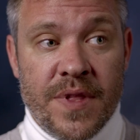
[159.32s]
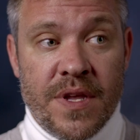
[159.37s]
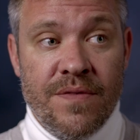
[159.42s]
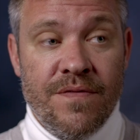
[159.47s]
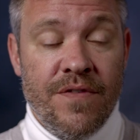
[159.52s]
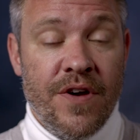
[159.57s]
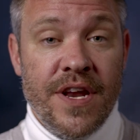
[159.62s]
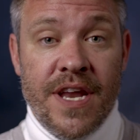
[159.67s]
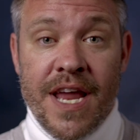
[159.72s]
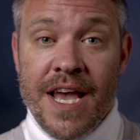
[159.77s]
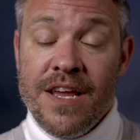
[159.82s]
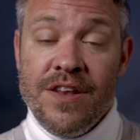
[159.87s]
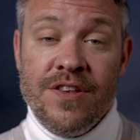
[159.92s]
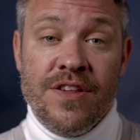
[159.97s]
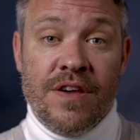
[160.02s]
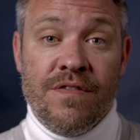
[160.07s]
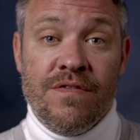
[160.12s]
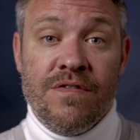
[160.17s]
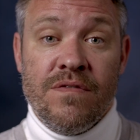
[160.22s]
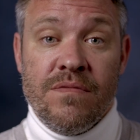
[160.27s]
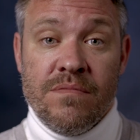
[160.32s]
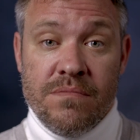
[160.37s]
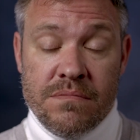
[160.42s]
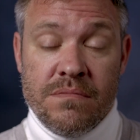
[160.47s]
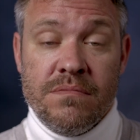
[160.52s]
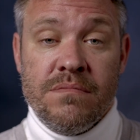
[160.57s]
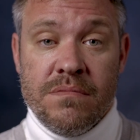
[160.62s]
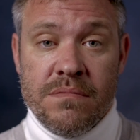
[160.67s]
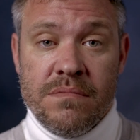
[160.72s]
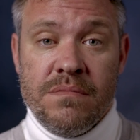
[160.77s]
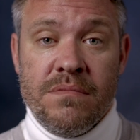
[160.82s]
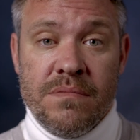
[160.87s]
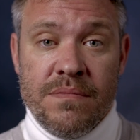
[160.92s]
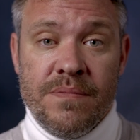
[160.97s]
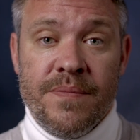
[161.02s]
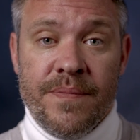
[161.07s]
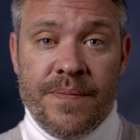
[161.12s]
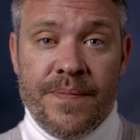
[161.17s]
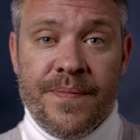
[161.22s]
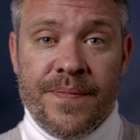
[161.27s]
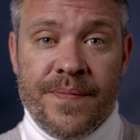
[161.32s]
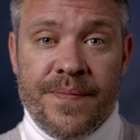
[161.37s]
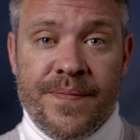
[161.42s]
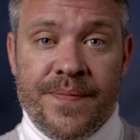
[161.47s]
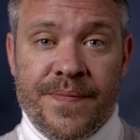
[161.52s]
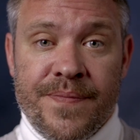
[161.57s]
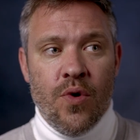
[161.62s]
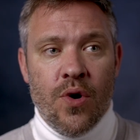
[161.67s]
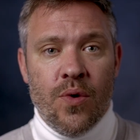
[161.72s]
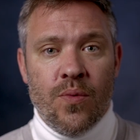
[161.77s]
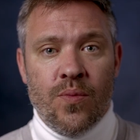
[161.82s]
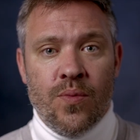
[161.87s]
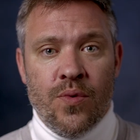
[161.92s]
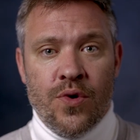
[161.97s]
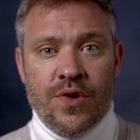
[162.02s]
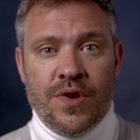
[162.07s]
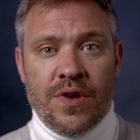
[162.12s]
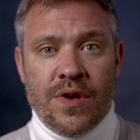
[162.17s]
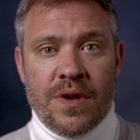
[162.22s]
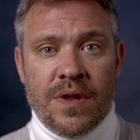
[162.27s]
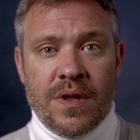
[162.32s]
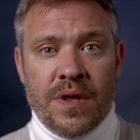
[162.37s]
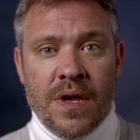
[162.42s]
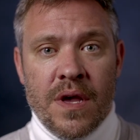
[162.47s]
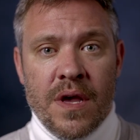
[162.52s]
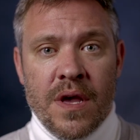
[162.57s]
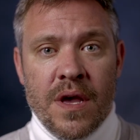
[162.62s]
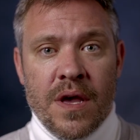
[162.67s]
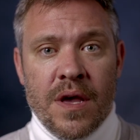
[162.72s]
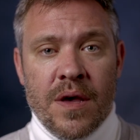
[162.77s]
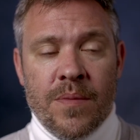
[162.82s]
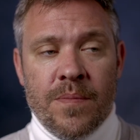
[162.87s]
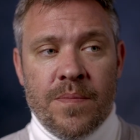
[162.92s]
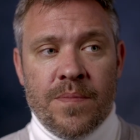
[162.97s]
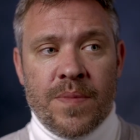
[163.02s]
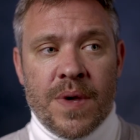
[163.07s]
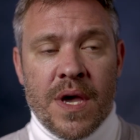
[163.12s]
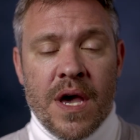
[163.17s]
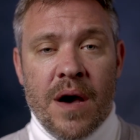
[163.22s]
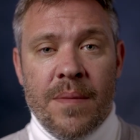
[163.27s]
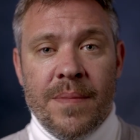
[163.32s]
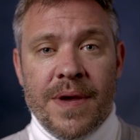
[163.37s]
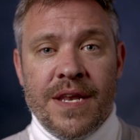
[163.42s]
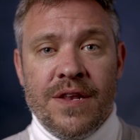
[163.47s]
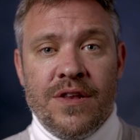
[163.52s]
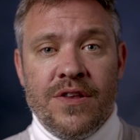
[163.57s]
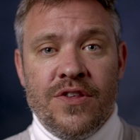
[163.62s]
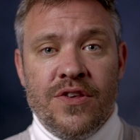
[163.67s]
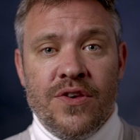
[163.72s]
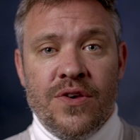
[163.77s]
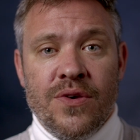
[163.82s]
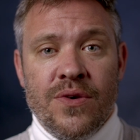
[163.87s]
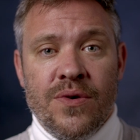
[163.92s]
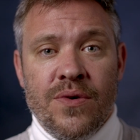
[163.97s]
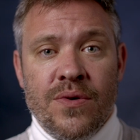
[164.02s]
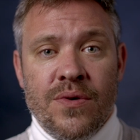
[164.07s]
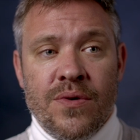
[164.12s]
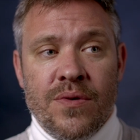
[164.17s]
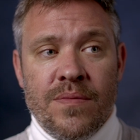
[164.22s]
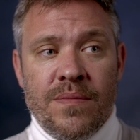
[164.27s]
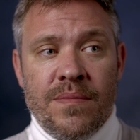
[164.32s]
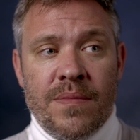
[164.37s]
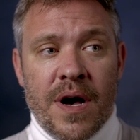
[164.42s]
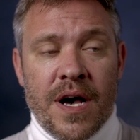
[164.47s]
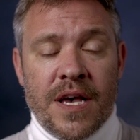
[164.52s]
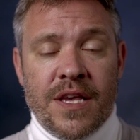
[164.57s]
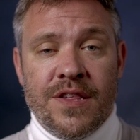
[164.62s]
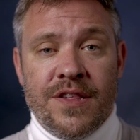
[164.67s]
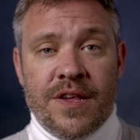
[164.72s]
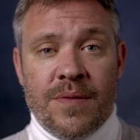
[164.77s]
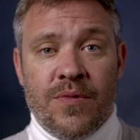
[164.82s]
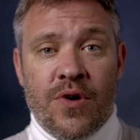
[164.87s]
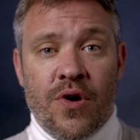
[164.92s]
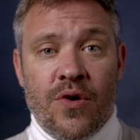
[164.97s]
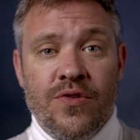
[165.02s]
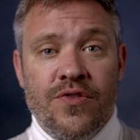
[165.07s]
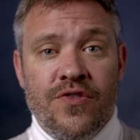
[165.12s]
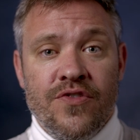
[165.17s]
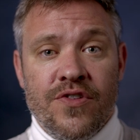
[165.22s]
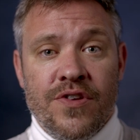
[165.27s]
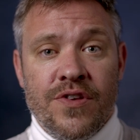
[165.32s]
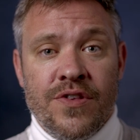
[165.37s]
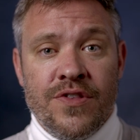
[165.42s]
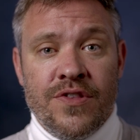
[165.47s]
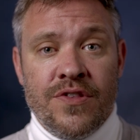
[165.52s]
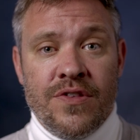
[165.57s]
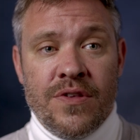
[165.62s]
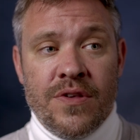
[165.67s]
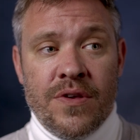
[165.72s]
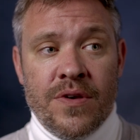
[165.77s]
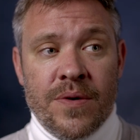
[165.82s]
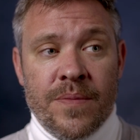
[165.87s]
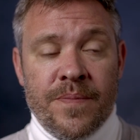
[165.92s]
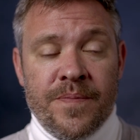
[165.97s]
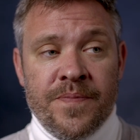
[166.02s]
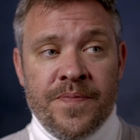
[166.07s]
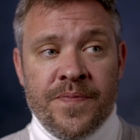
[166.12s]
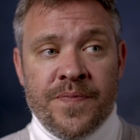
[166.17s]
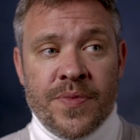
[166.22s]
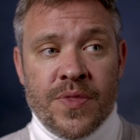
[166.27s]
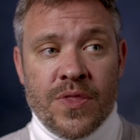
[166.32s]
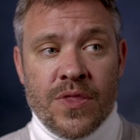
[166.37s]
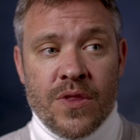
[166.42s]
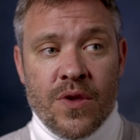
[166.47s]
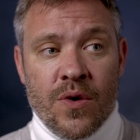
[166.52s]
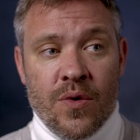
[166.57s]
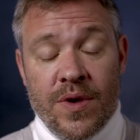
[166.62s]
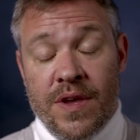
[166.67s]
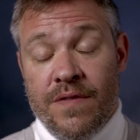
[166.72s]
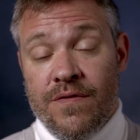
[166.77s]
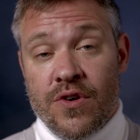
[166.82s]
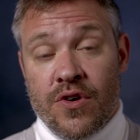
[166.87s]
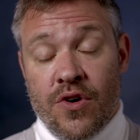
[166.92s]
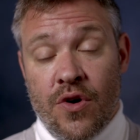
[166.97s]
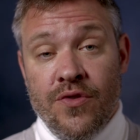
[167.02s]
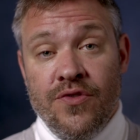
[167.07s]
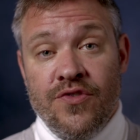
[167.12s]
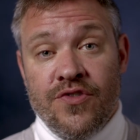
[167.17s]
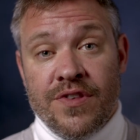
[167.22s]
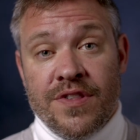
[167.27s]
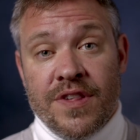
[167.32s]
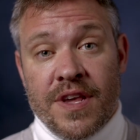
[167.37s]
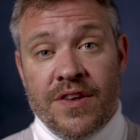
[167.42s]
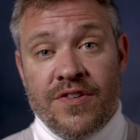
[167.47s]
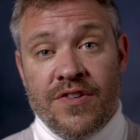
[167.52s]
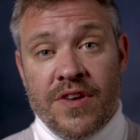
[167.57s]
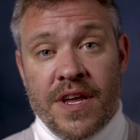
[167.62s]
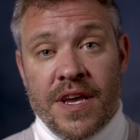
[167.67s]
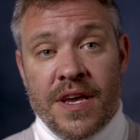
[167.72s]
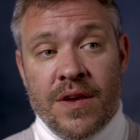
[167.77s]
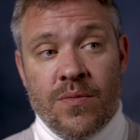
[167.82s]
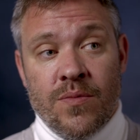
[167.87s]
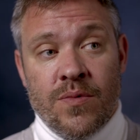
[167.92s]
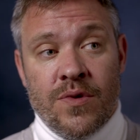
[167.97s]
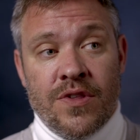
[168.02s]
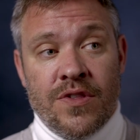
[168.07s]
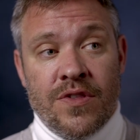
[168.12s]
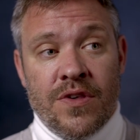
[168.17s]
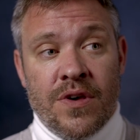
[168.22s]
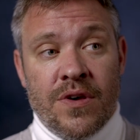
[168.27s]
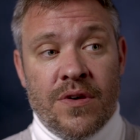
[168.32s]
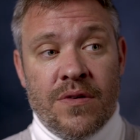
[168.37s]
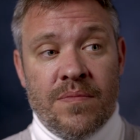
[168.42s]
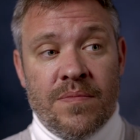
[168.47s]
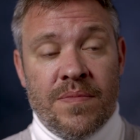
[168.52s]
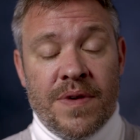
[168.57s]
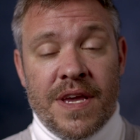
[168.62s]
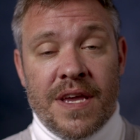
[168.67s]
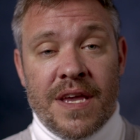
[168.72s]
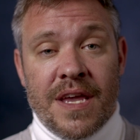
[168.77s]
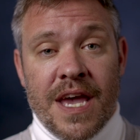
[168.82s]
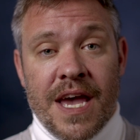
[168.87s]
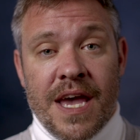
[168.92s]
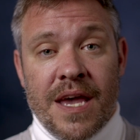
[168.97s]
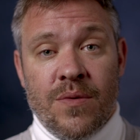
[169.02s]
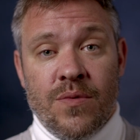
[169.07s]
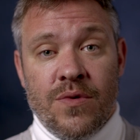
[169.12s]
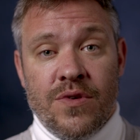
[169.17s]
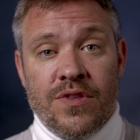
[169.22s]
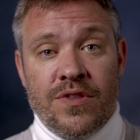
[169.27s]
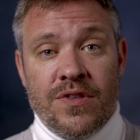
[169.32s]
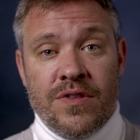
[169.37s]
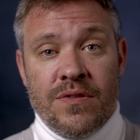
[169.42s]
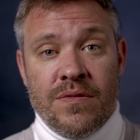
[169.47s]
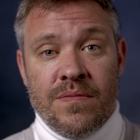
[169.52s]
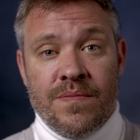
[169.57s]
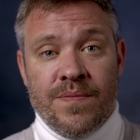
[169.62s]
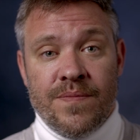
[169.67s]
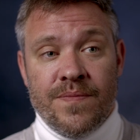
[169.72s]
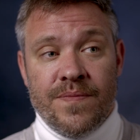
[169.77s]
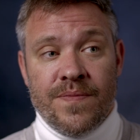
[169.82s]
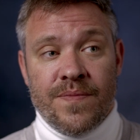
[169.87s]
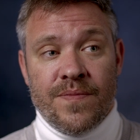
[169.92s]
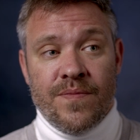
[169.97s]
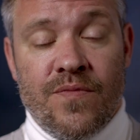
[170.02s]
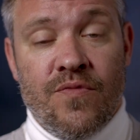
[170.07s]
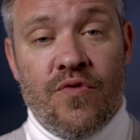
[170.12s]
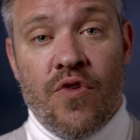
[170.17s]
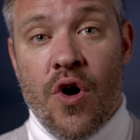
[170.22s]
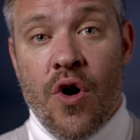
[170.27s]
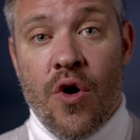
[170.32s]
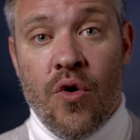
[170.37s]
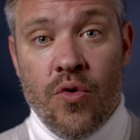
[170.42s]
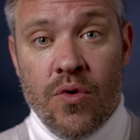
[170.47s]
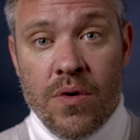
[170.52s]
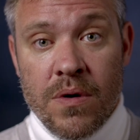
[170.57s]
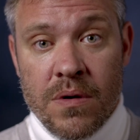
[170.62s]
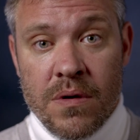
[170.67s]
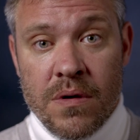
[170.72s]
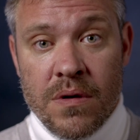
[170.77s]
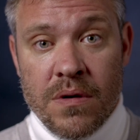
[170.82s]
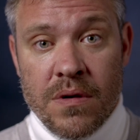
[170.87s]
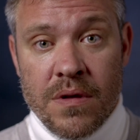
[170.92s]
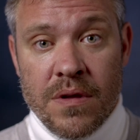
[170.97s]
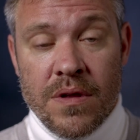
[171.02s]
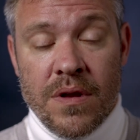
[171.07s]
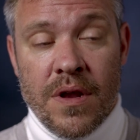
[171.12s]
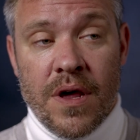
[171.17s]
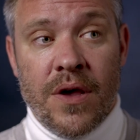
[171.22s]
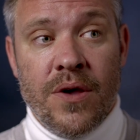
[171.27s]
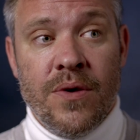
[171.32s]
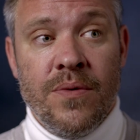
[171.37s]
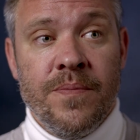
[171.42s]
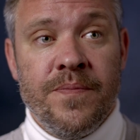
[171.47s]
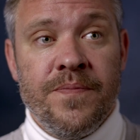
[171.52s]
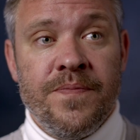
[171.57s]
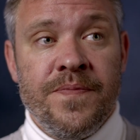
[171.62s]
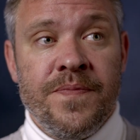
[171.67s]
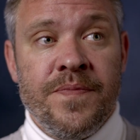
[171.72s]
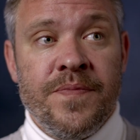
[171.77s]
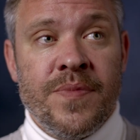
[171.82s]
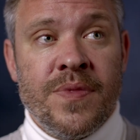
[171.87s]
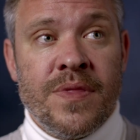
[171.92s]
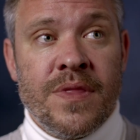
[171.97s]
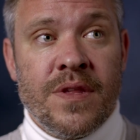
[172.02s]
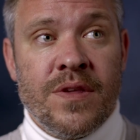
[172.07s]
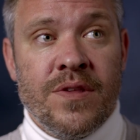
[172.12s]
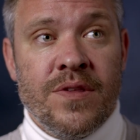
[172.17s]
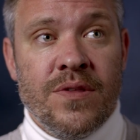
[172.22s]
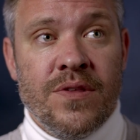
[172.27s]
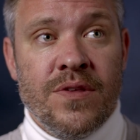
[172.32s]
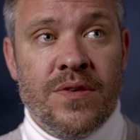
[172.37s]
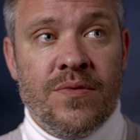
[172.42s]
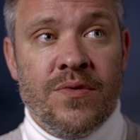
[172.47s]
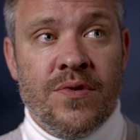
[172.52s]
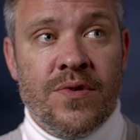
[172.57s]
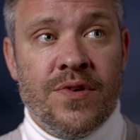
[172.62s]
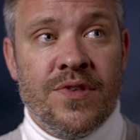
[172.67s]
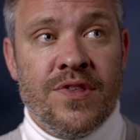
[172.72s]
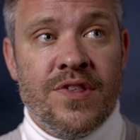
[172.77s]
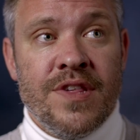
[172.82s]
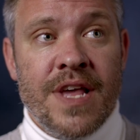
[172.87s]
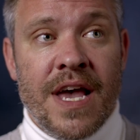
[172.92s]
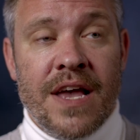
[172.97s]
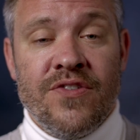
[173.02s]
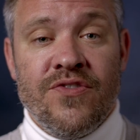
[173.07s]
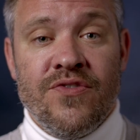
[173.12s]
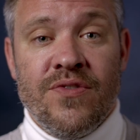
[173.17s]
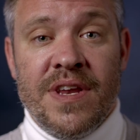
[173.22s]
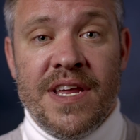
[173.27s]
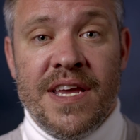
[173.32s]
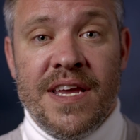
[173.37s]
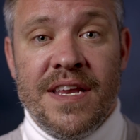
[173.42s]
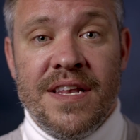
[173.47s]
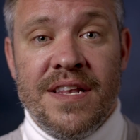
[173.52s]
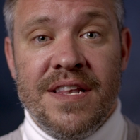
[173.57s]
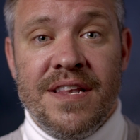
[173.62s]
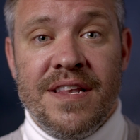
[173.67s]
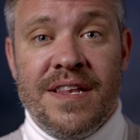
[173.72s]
and very negative. You know, what would come into my subconscious, even conscious actually, was that being gay was wrong. You know, you were sexually